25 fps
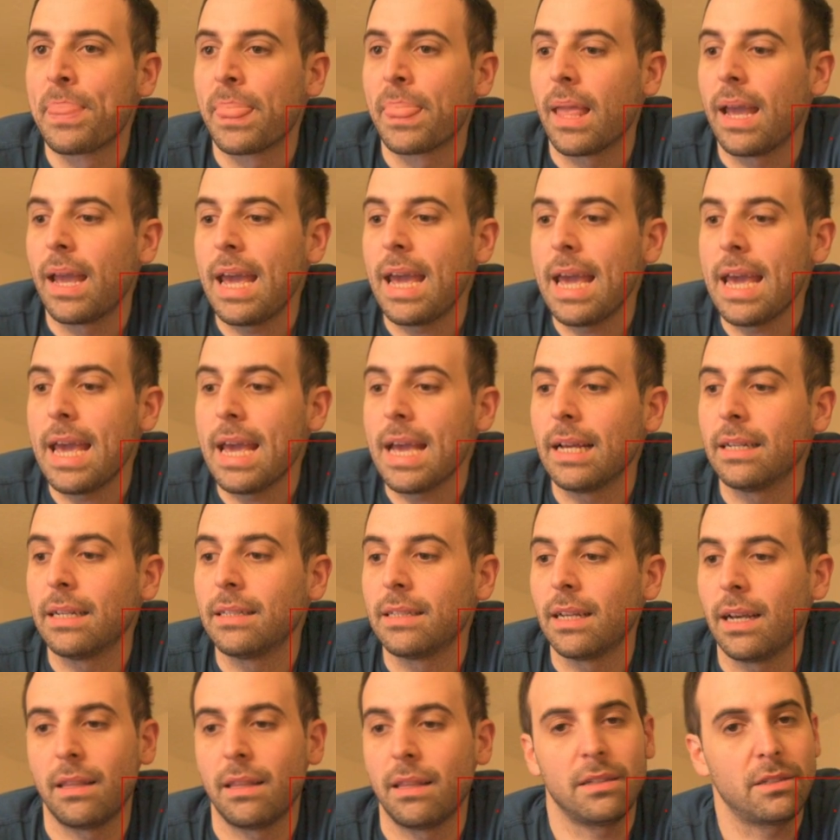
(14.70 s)
And
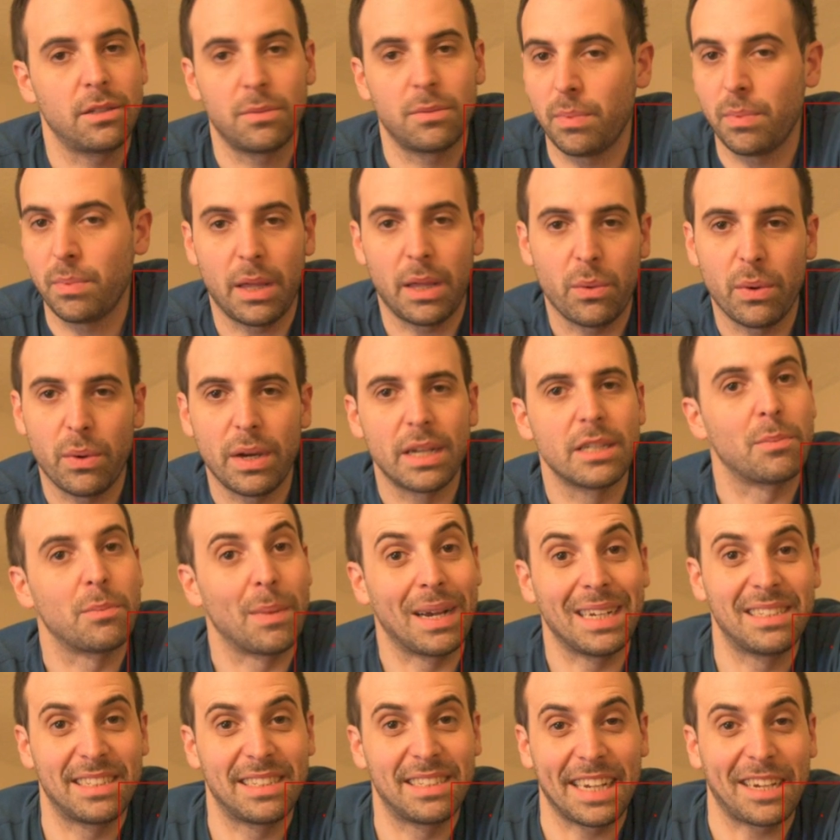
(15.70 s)
this, by the way, is
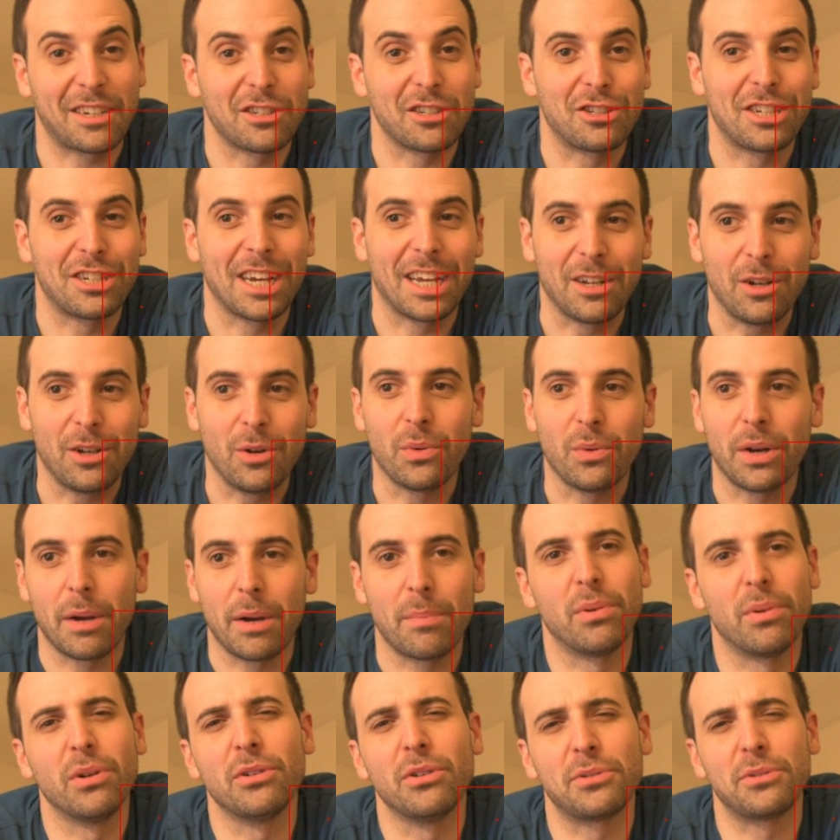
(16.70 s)
my second channel where
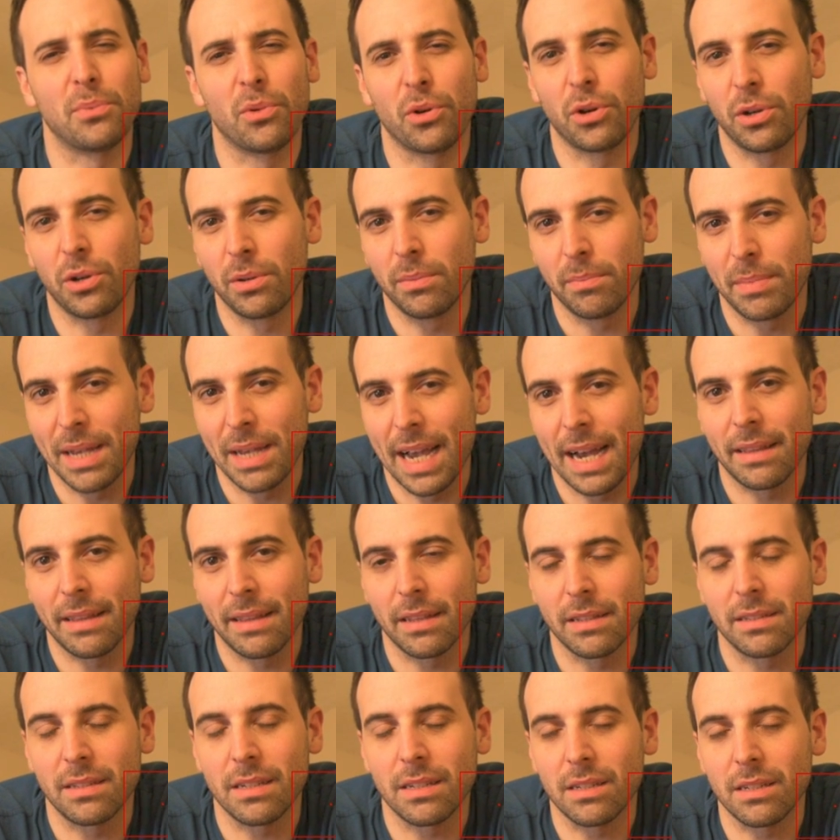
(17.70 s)
I post more
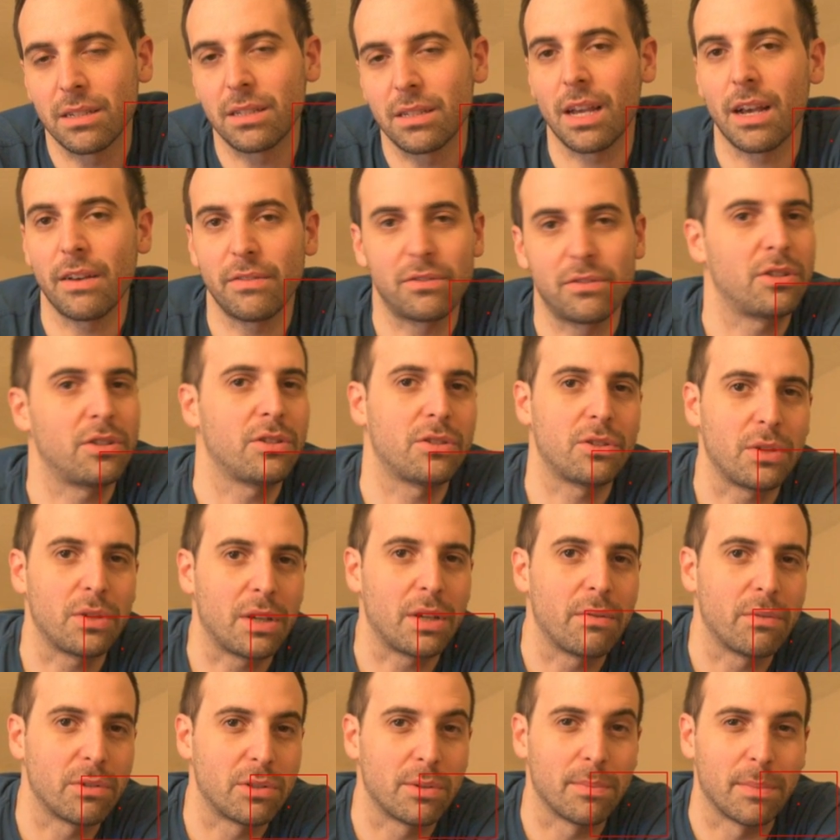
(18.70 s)
behind-the-scenes stuff, just to
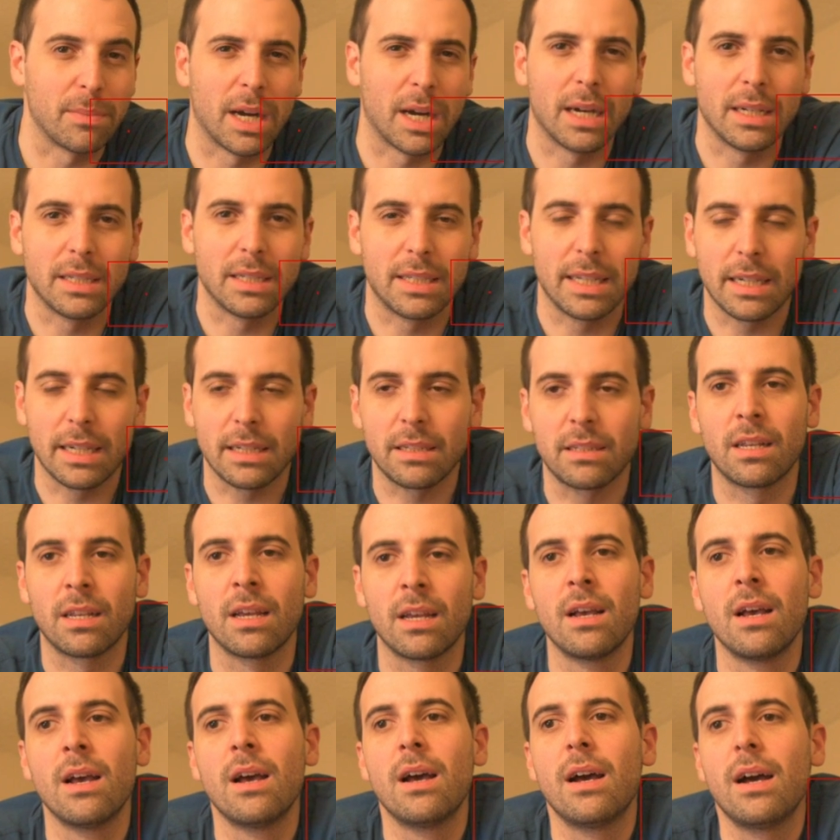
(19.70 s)
give you some context.
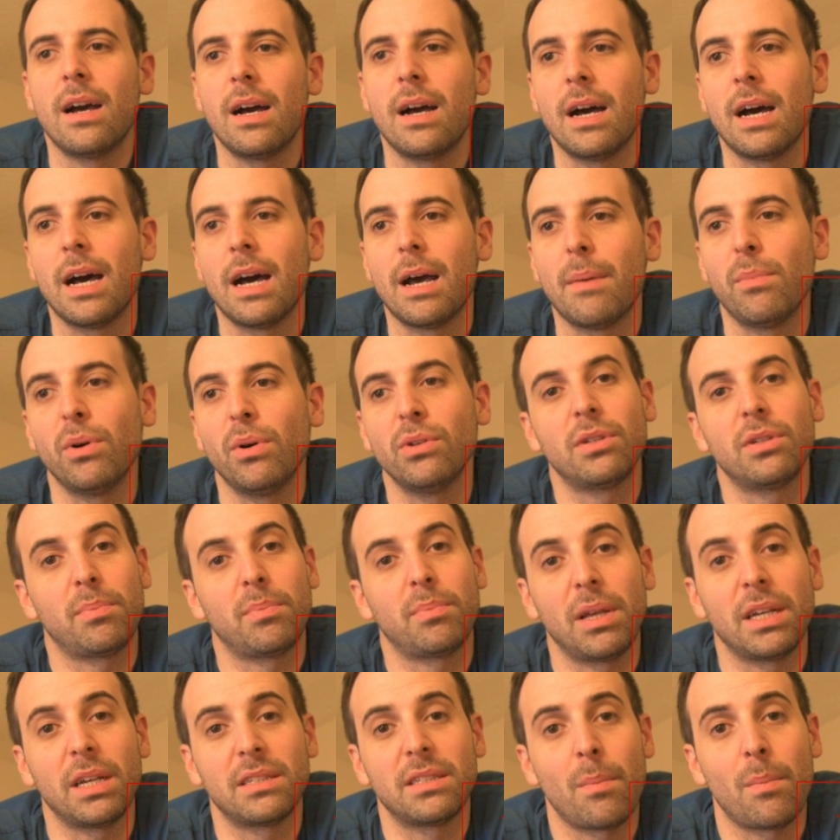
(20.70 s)
I mostly
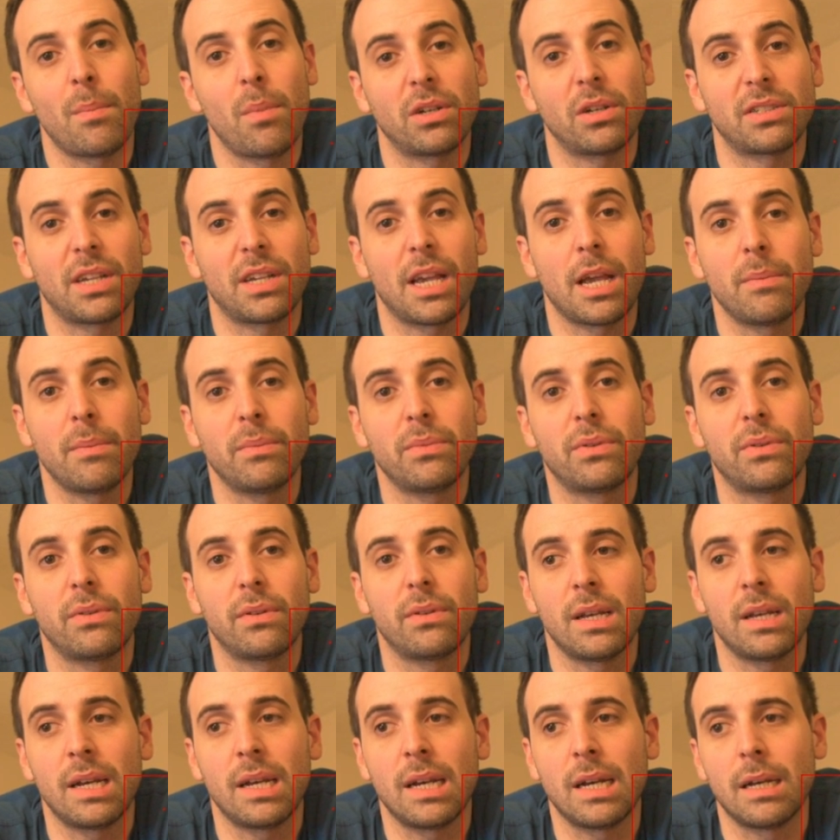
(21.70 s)
play sandbox games,
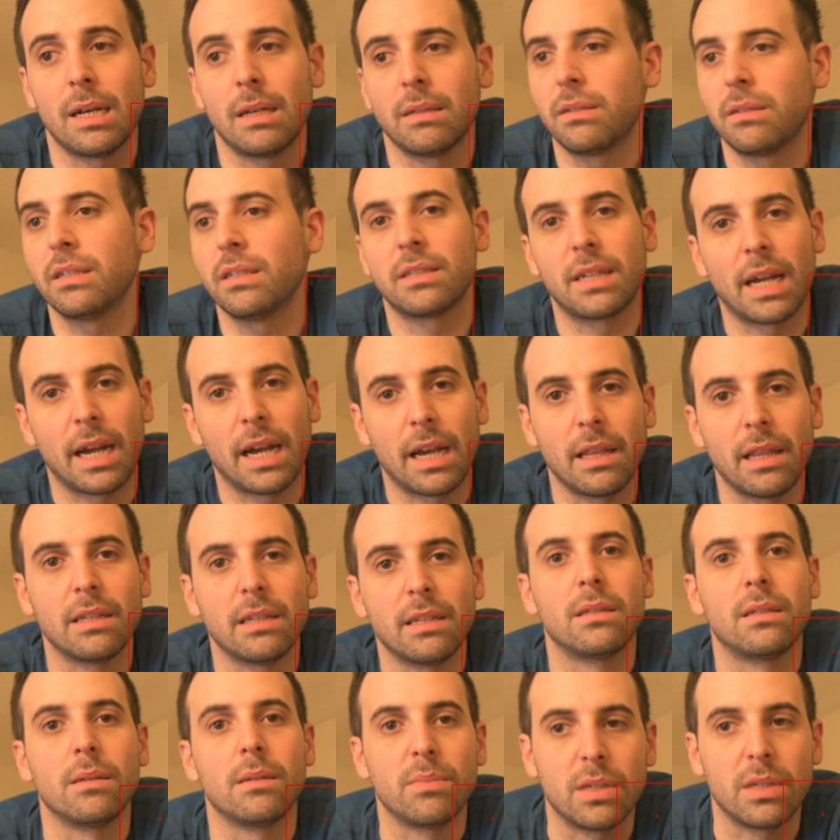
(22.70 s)
Cities
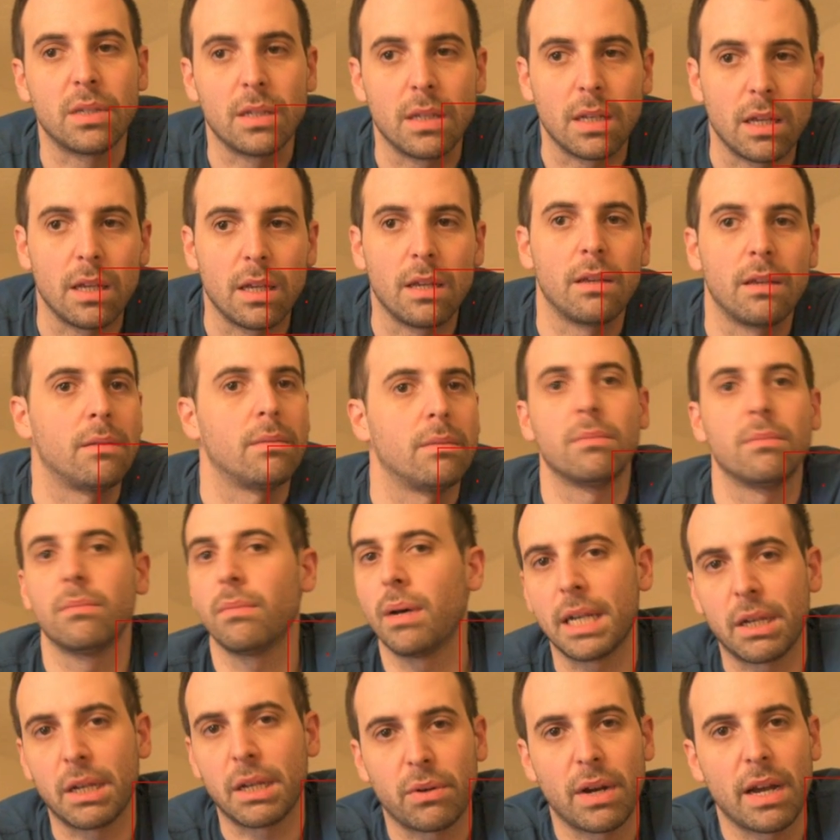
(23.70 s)
Skylines, SimCity,
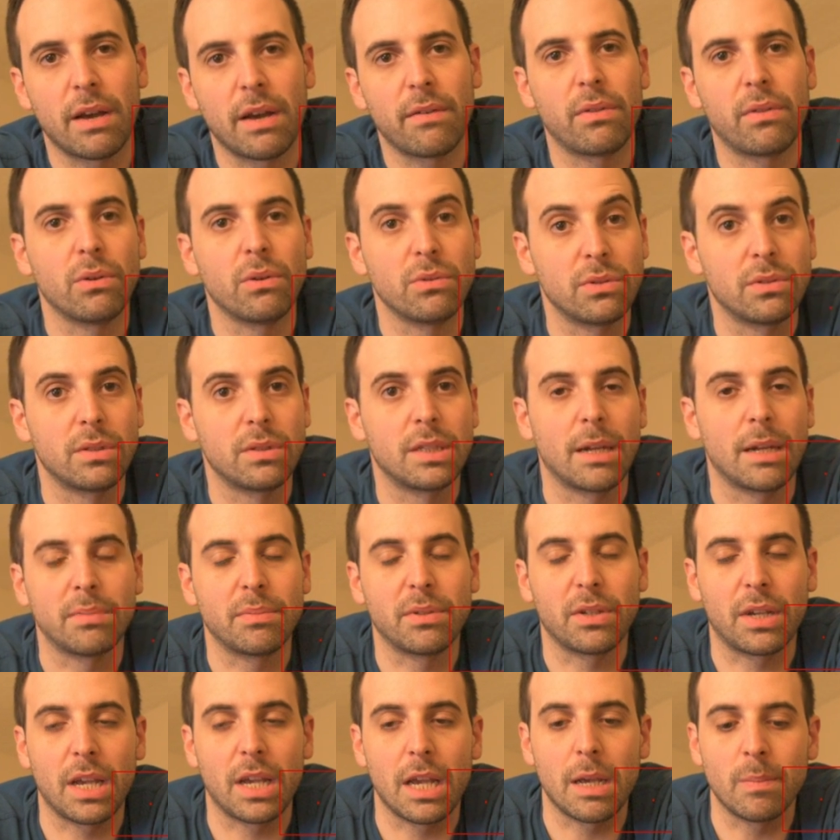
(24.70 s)
Minecraft, those types
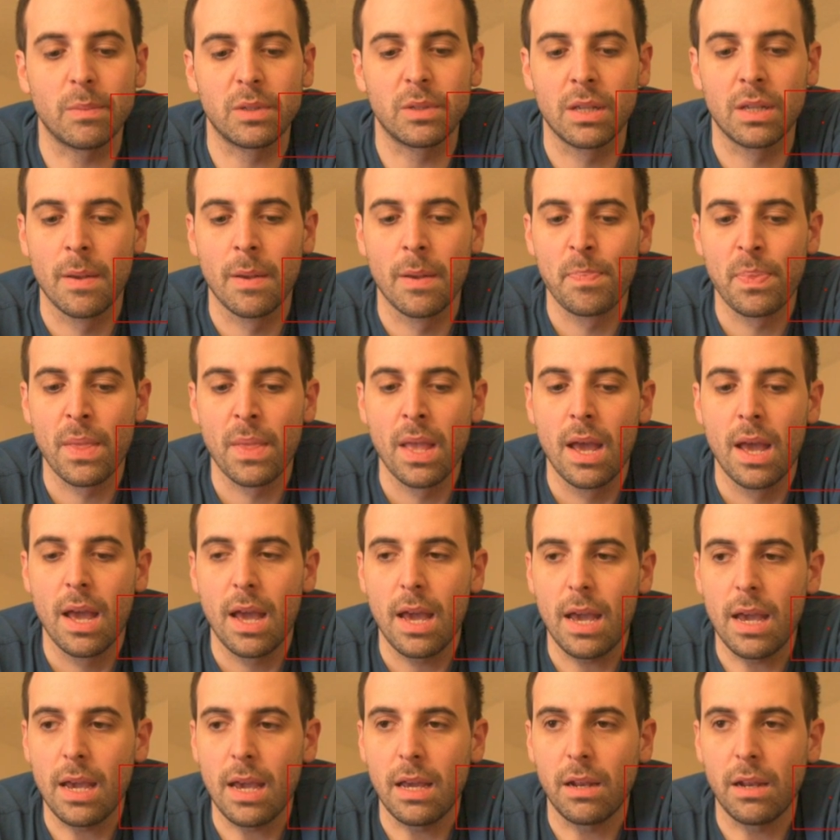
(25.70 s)
of games.
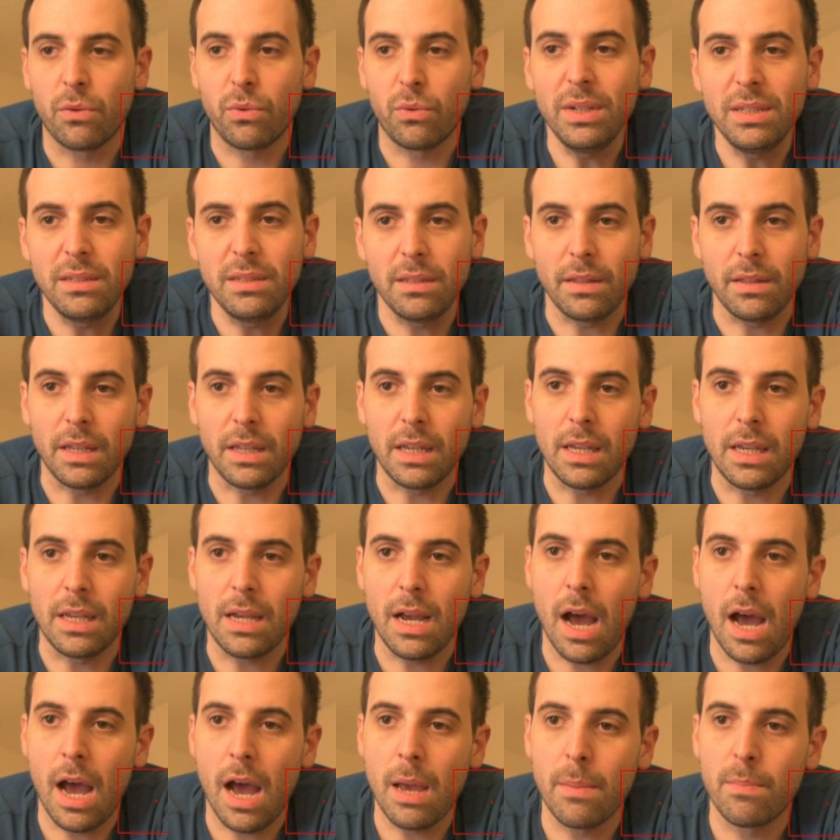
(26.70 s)
And
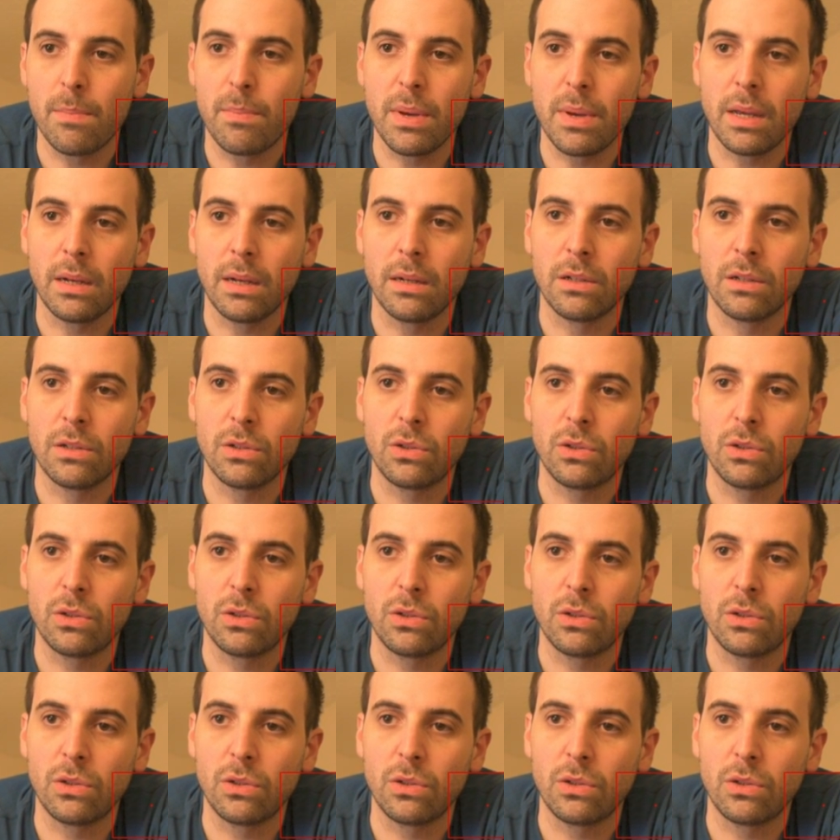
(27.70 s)
recently, I've been